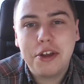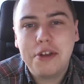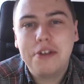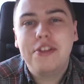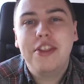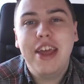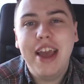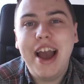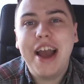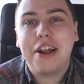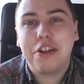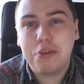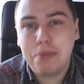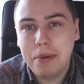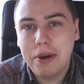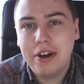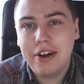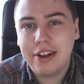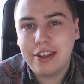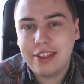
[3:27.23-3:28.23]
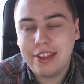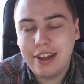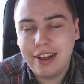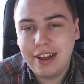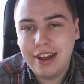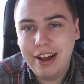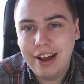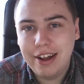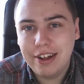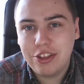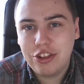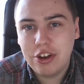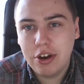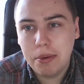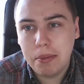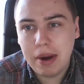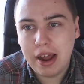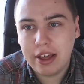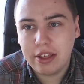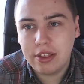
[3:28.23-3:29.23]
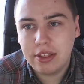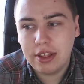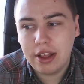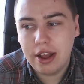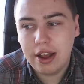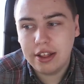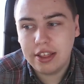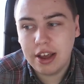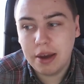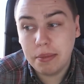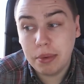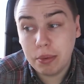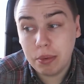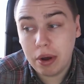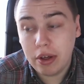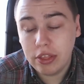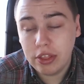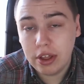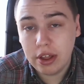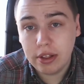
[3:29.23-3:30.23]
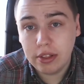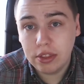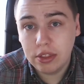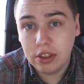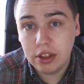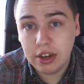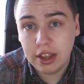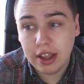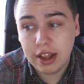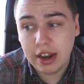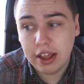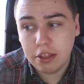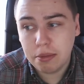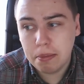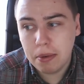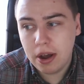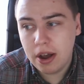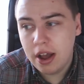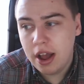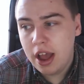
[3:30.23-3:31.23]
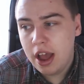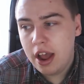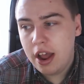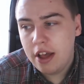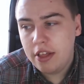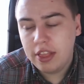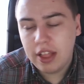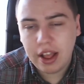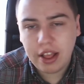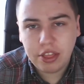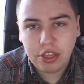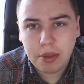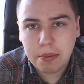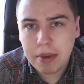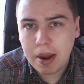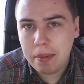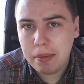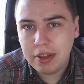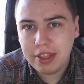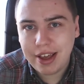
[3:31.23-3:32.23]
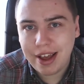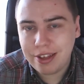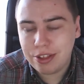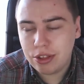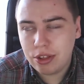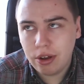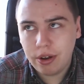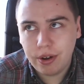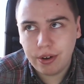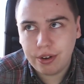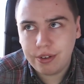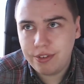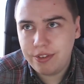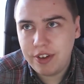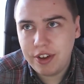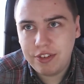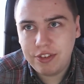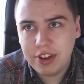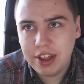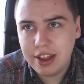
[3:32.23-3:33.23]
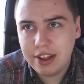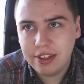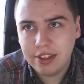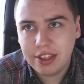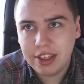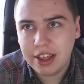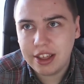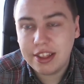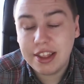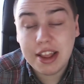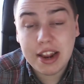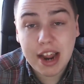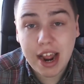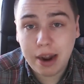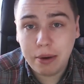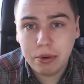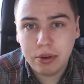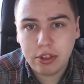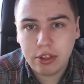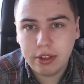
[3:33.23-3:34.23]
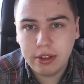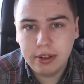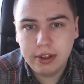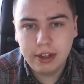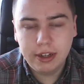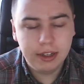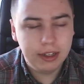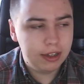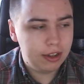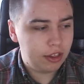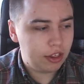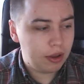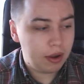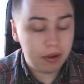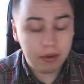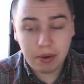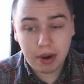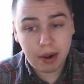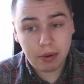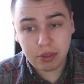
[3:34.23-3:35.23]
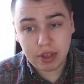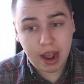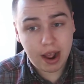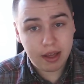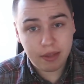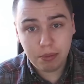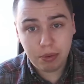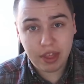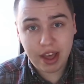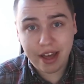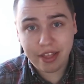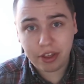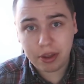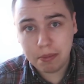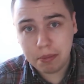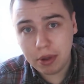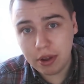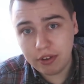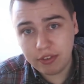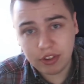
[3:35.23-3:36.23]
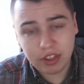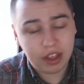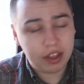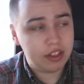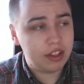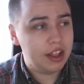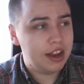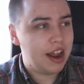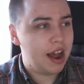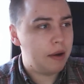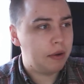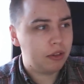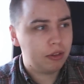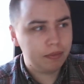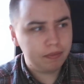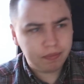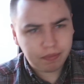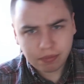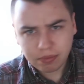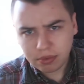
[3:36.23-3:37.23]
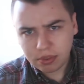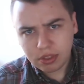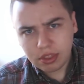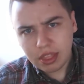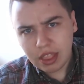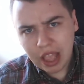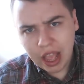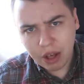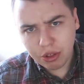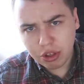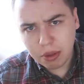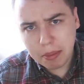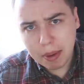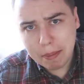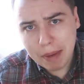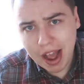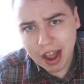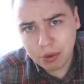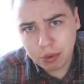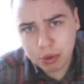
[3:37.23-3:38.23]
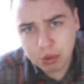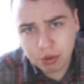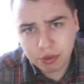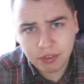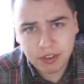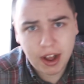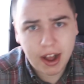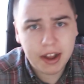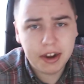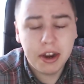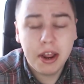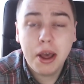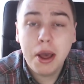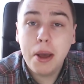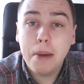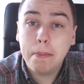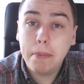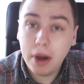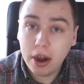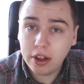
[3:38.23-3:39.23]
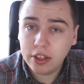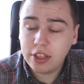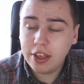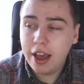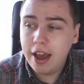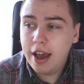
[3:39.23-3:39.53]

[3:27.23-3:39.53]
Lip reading: experts at Chill Blast tell me what the deal is. But like the memory test took 15-16 hours, so I was without the computer for 16 hours. I was on my Mac, which was fine, but